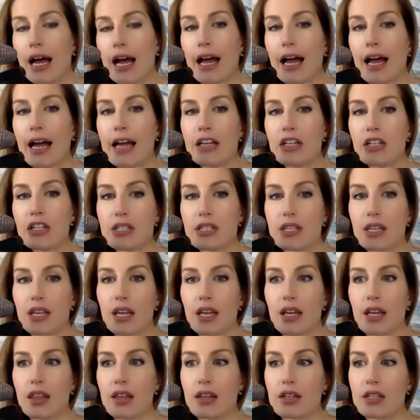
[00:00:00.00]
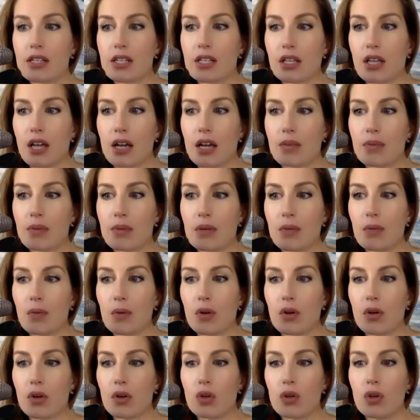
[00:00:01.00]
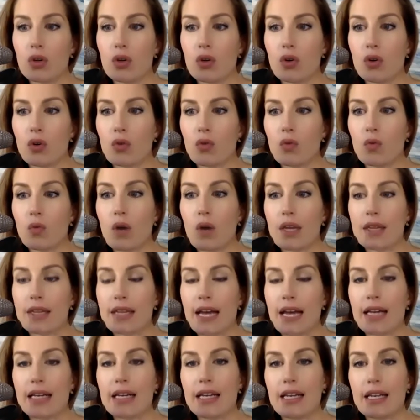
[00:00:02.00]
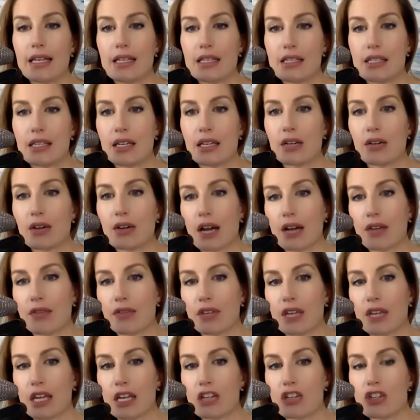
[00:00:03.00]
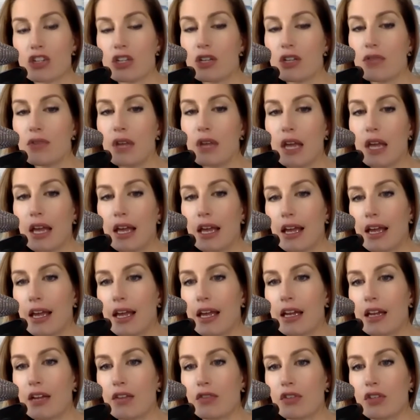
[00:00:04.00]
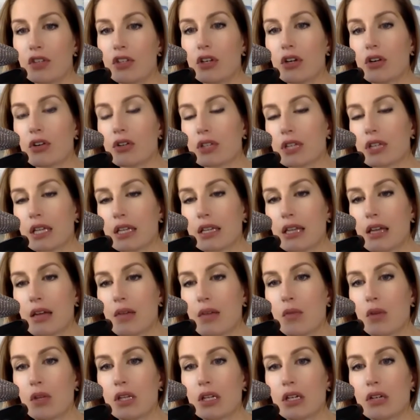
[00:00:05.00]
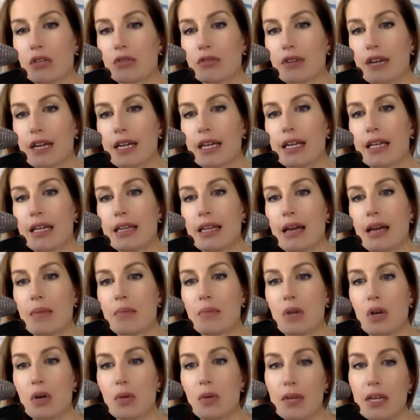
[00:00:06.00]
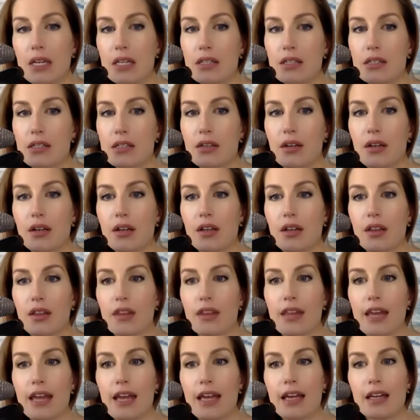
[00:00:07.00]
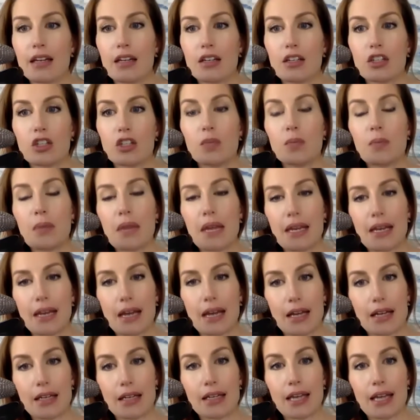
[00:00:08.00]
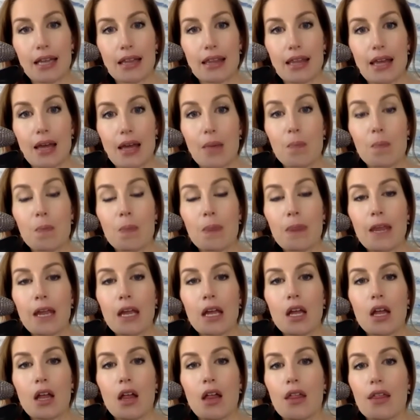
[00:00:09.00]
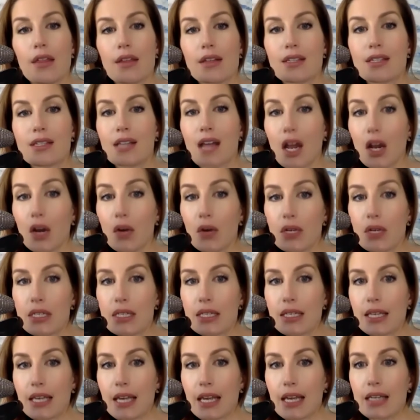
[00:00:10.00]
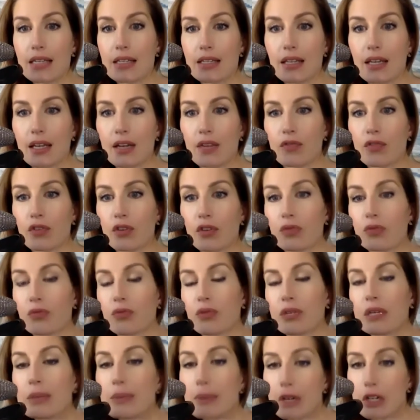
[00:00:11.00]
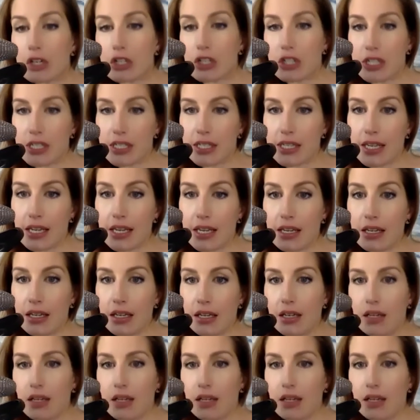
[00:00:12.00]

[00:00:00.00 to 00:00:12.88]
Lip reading: I just think there's a lot of people who want that instant gratification. And if you don't get them when they're right in that moment, then you may not get them. It's not always the case, like for repurchasing,